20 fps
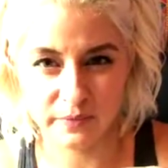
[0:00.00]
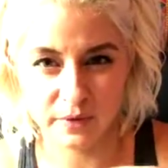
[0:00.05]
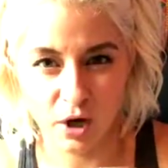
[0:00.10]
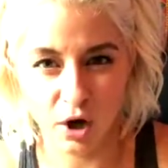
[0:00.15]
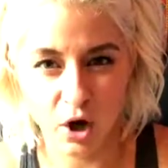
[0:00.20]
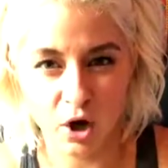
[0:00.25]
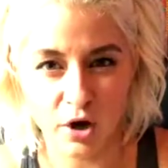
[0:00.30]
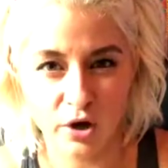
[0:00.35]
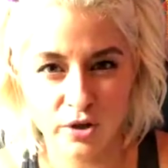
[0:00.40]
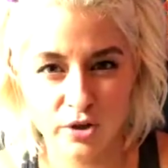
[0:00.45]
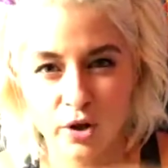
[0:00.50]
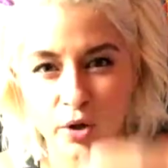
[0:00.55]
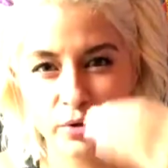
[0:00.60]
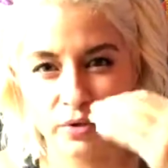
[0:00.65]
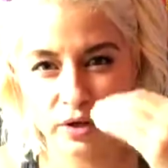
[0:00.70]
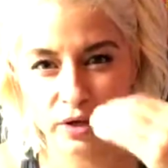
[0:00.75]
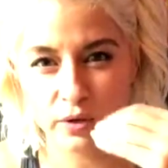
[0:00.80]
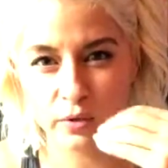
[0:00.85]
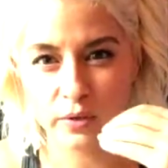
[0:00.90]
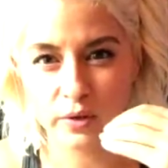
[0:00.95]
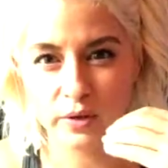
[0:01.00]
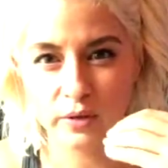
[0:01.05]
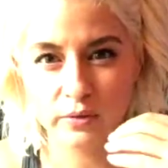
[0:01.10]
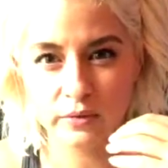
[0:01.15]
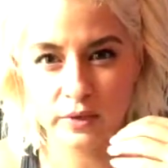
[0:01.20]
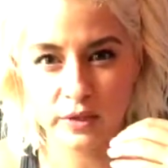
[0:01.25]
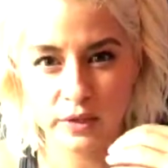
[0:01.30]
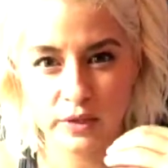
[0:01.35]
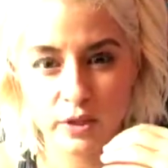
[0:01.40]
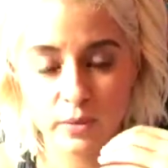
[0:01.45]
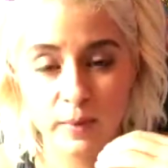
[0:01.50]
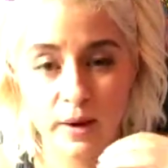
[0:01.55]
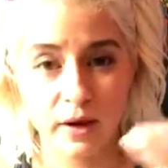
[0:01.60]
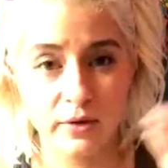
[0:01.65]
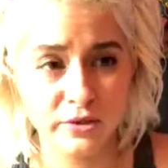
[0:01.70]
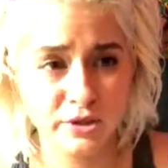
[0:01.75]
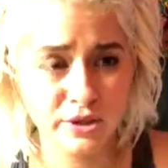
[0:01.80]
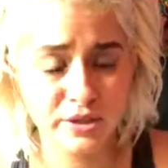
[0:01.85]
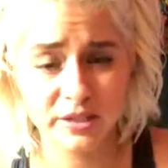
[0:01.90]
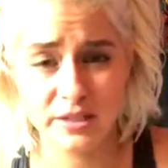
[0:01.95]
hard coconut oil in your
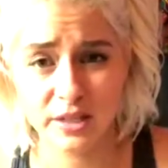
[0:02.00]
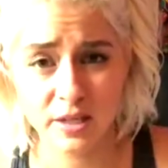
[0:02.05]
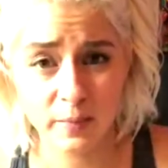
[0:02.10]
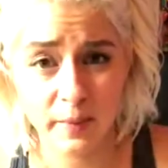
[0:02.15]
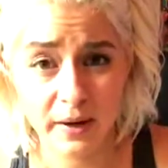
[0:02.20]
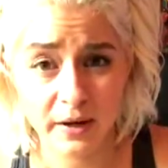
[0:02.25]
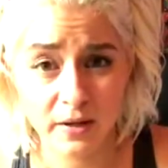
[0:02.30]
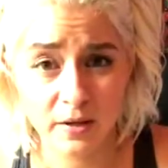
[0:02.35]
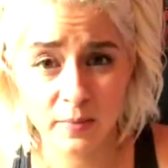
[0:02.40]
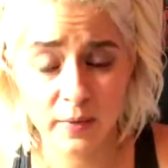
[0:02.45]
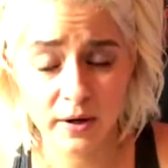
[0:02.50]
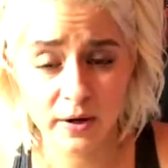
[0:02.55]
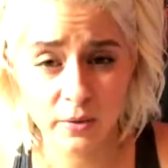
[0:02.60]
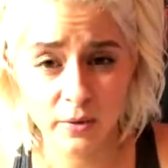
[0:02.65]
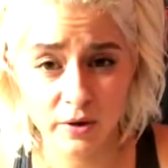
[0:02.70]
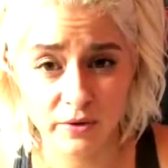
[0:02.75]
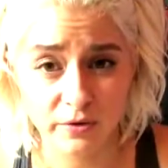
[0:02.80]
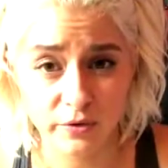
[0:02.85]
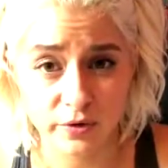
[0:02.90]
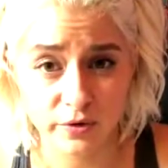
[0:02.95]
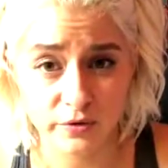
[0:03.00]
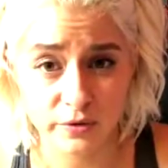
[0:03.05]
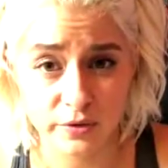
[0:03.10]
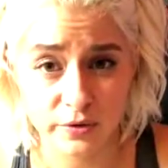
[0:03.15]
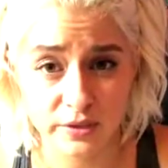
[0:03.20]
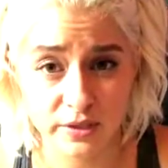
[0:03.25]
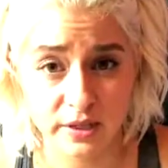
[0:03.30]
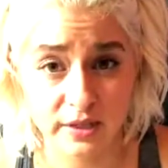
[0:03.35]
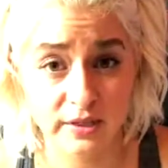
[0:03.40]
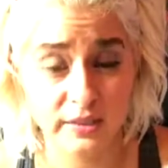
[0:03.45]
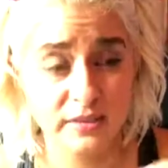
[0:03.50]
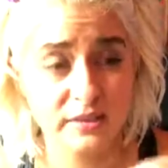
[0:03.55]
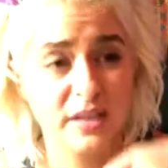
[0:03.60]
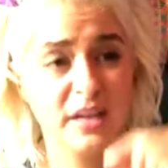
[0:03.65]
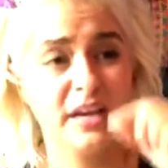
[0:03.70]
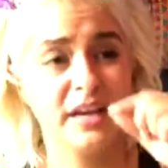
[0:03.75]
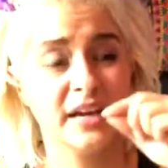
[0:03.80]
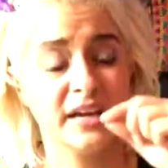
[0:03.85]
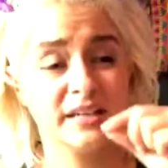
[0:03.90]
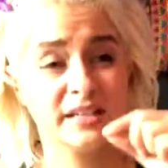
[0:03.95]
mouth, just stick it back in the microwave for a few seconds
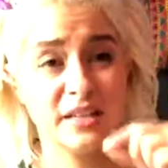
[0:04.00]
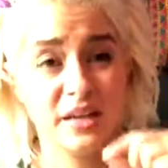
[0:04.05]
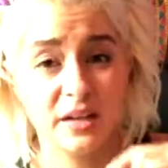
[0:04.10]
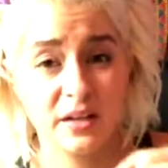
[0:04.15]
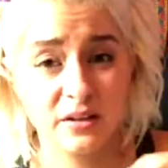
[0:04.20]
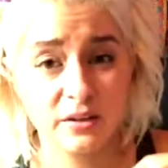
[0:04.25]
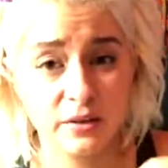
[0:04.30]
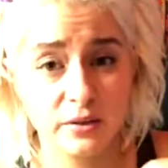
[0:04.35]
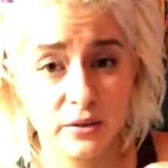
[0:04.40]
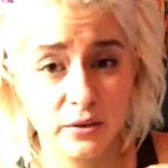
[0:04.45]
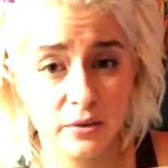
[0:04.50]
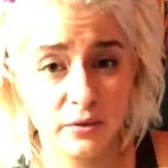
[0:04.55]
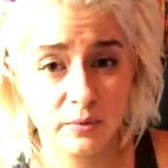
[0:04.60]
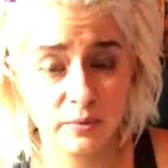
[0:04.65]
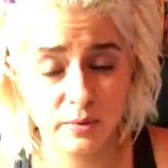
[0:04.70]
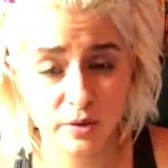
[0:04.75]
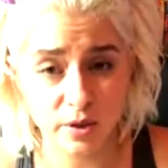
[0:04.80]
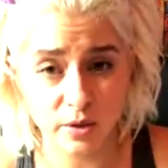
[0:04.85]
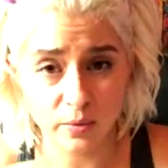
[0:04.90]
and take a little,